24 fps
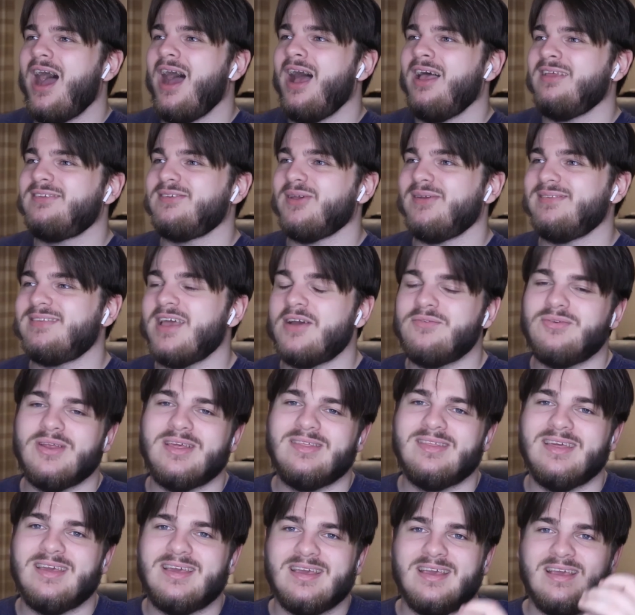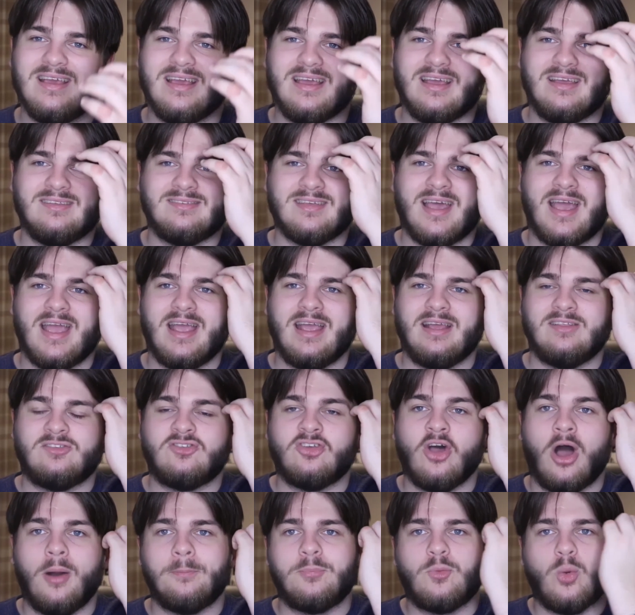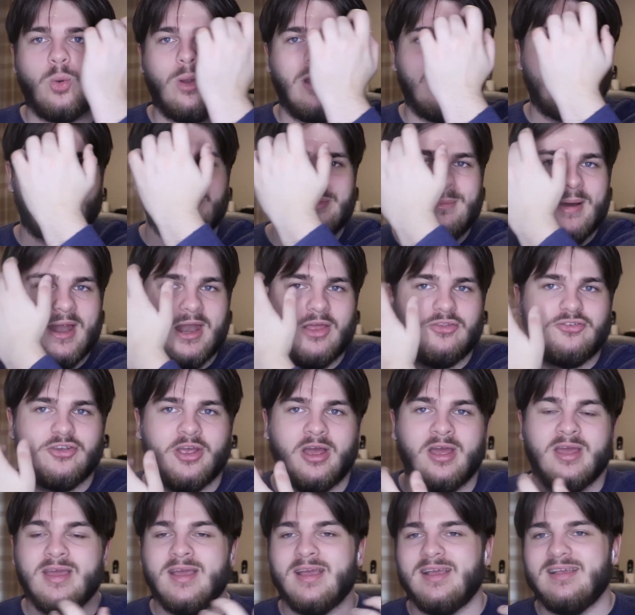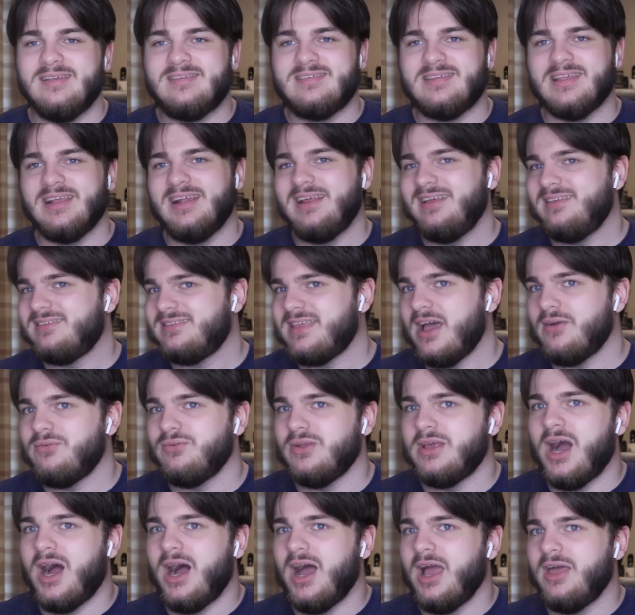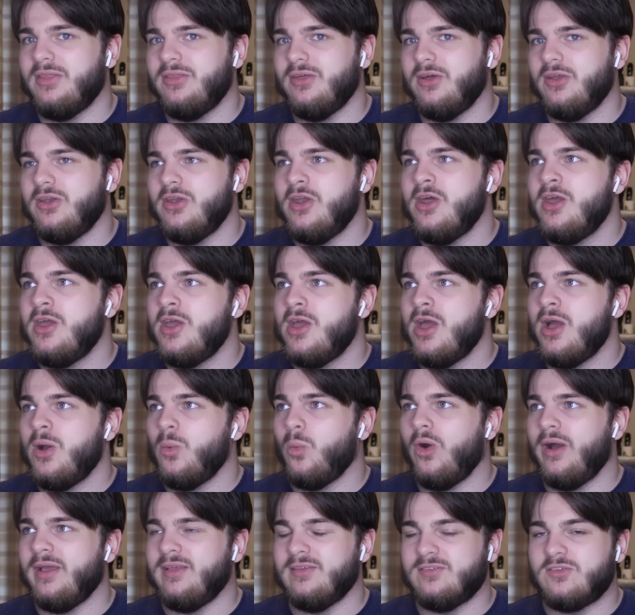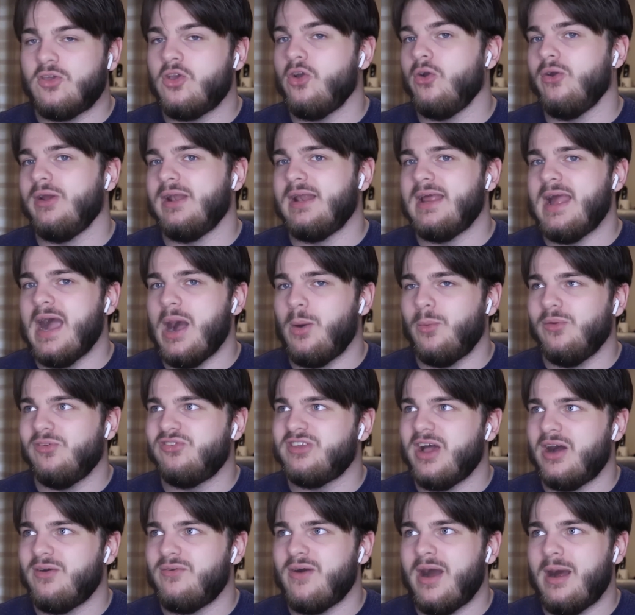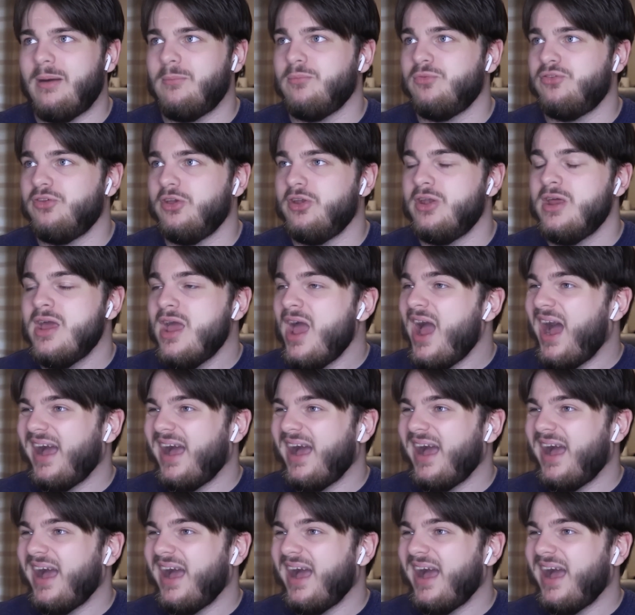So I definitely think he is a top quality manager. His ceiling's definitely higher than what he's currently at with Southampton.